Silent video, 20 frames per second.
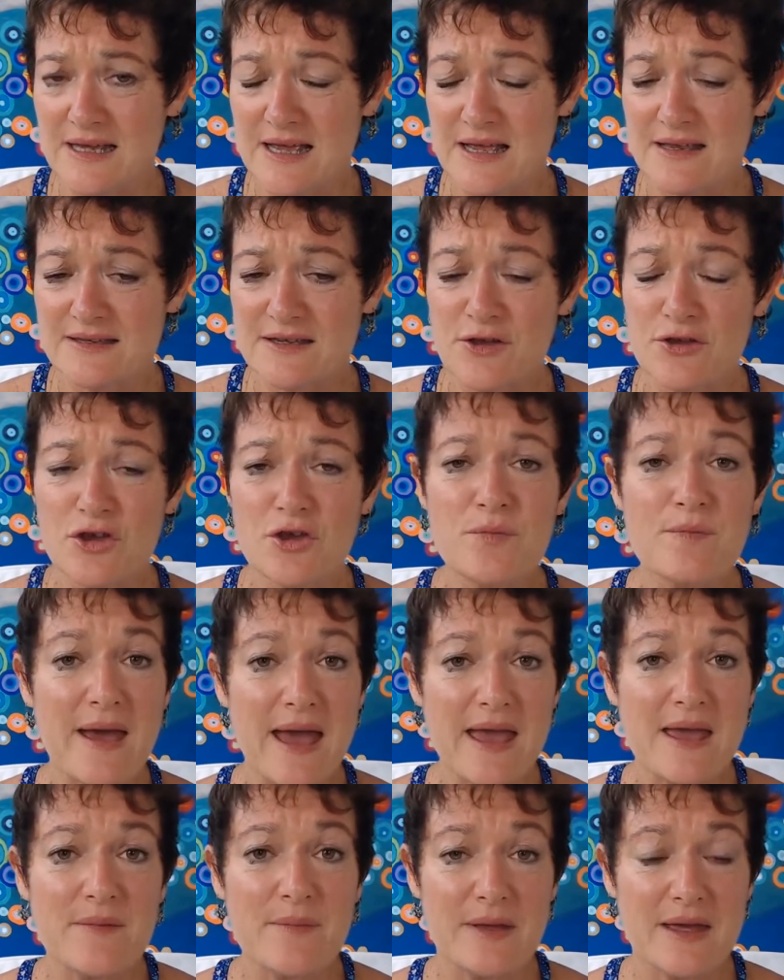So you
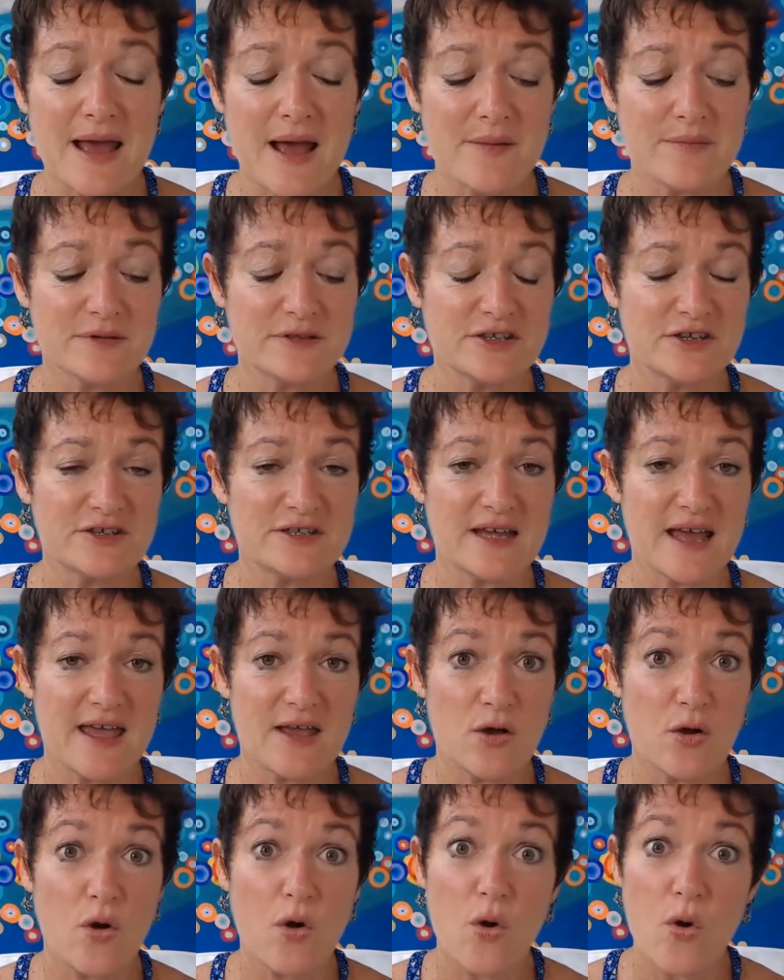may be able to
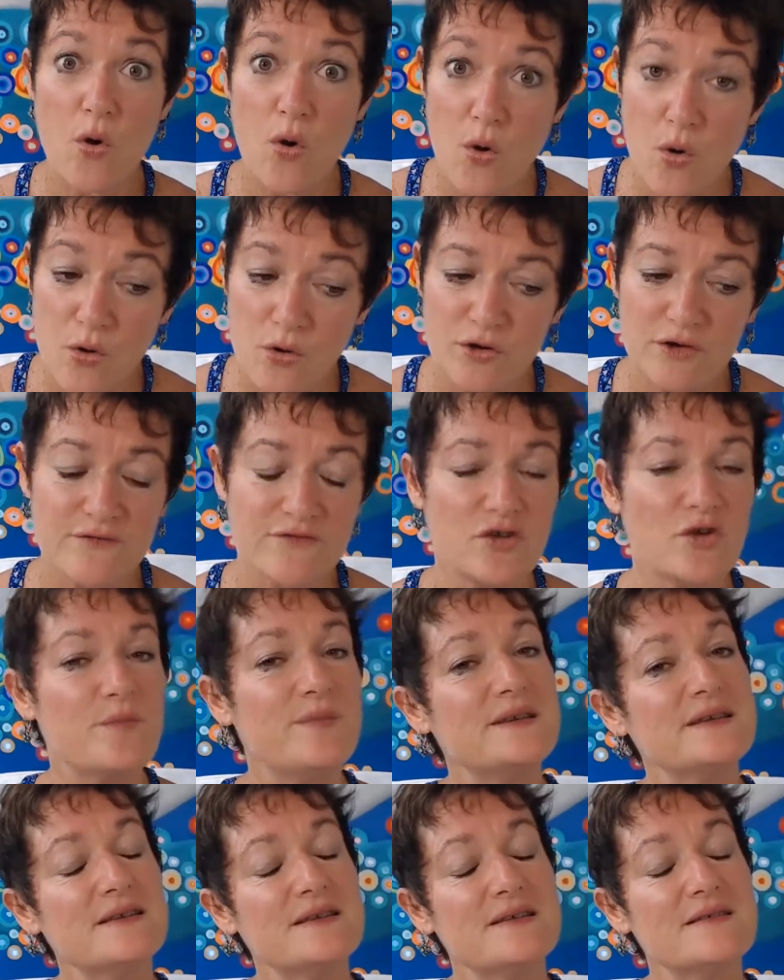take all of your
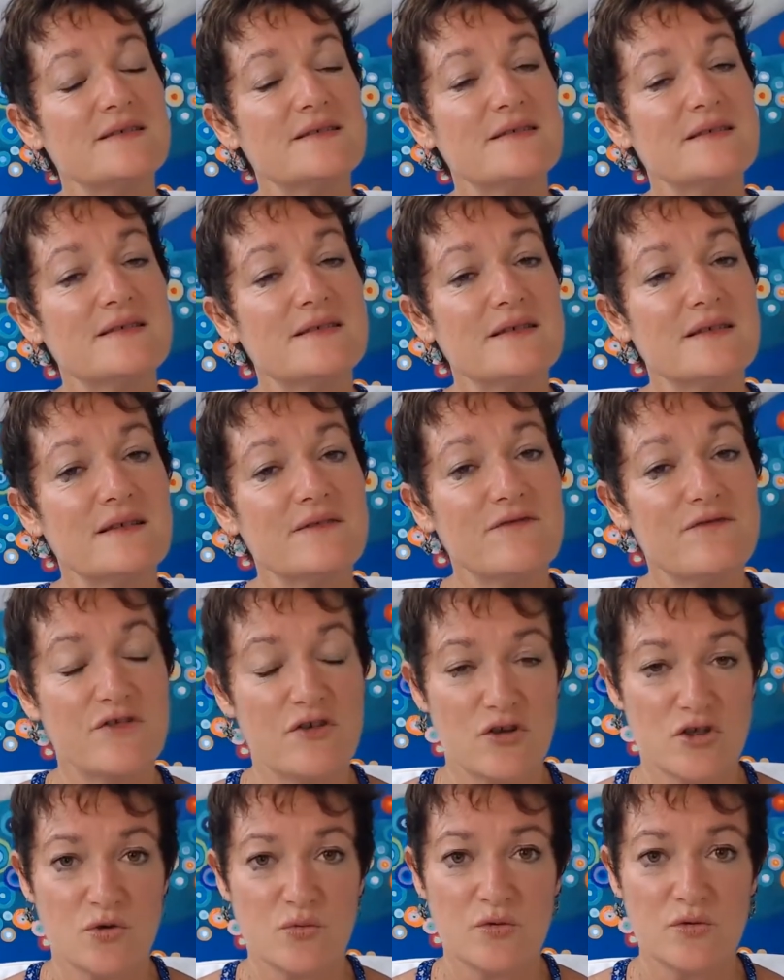business
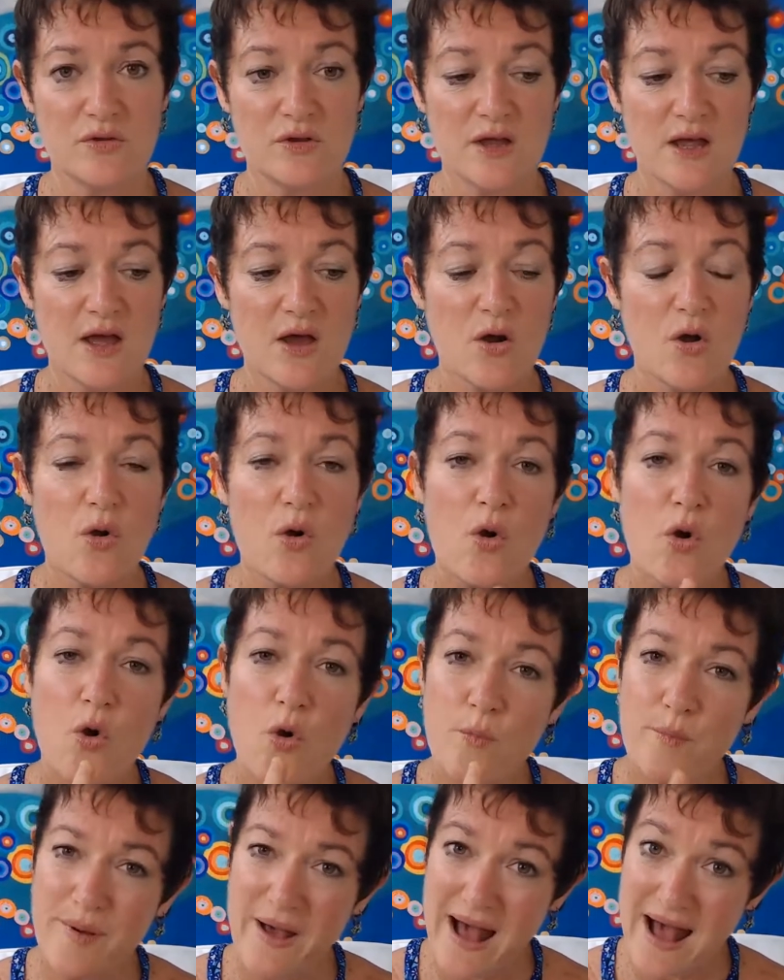virtual
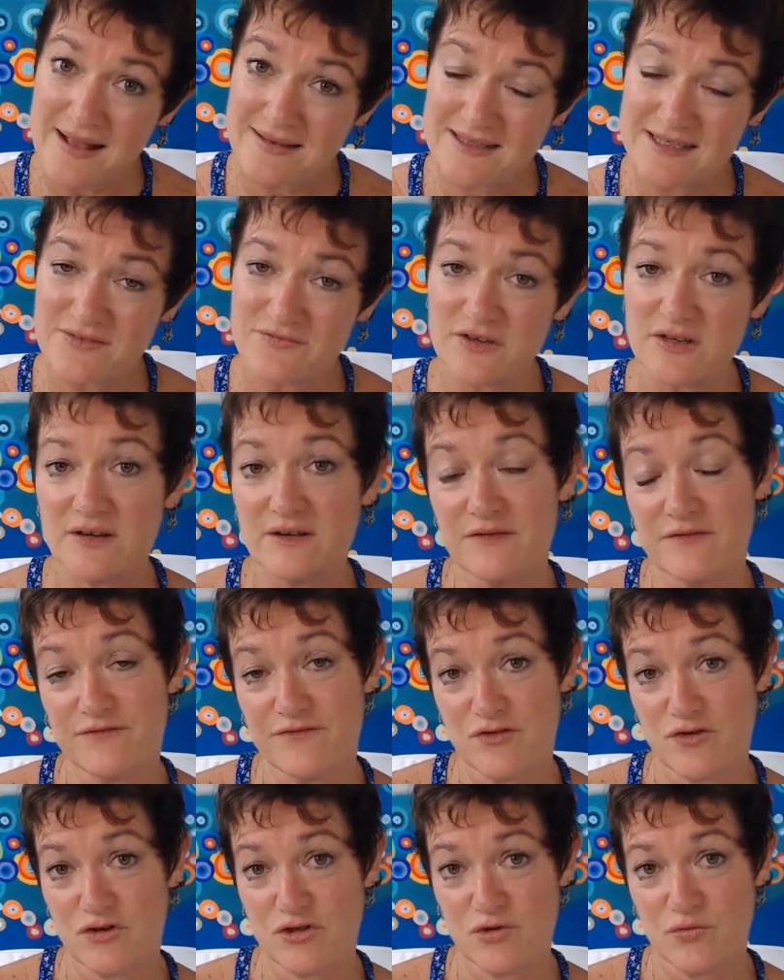or parts of it
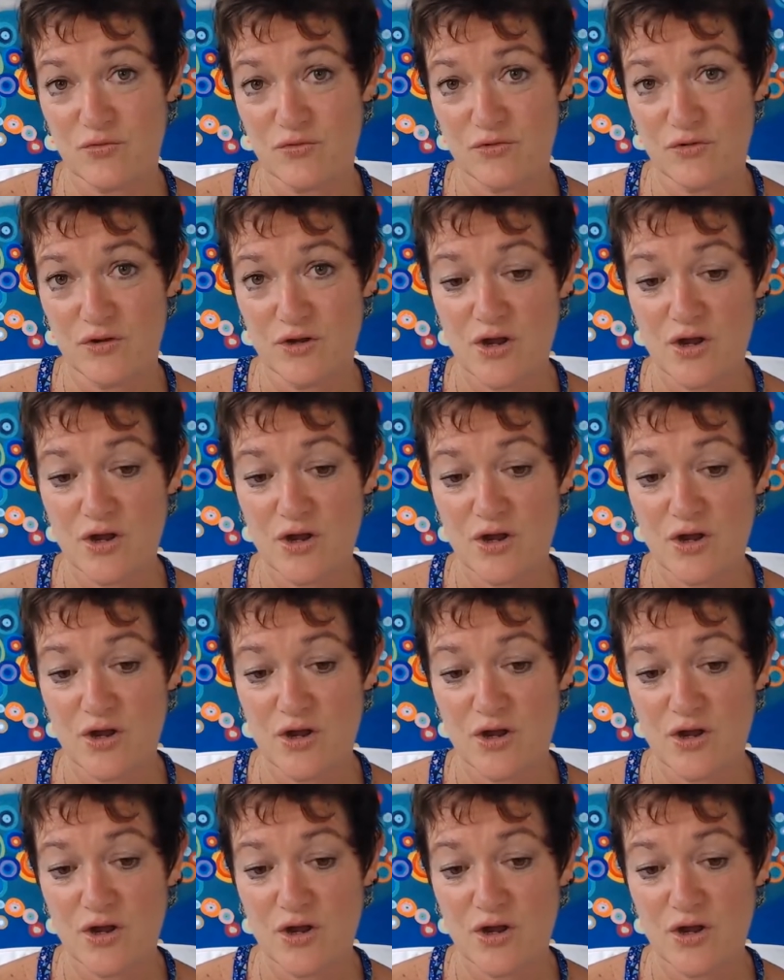virtual